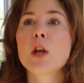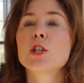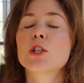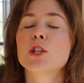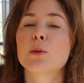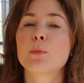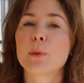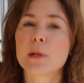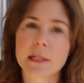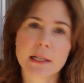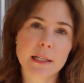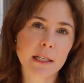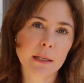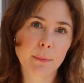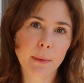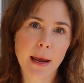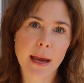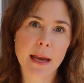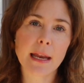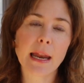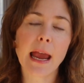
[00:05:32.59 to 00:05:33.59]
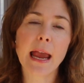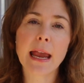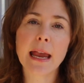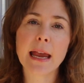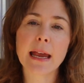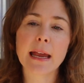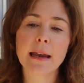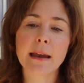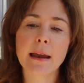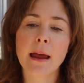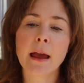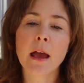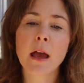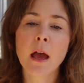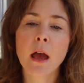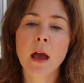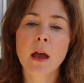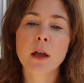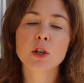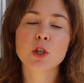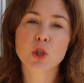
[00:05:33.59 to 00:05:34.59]
to participate in
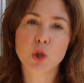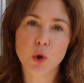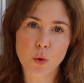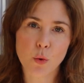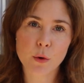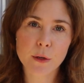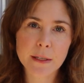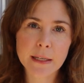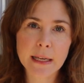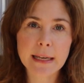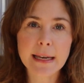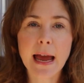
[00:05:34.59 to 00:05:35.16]
chores.